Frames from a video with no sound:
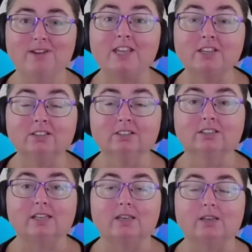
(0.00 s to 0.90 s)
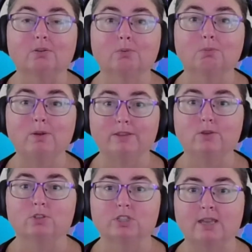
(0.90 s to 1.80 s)
regularly with
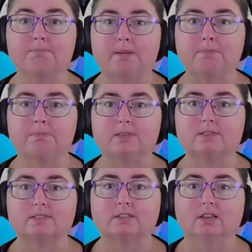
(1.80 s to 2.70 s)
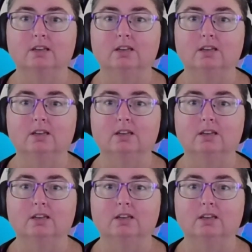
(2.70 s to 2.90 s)
your team members.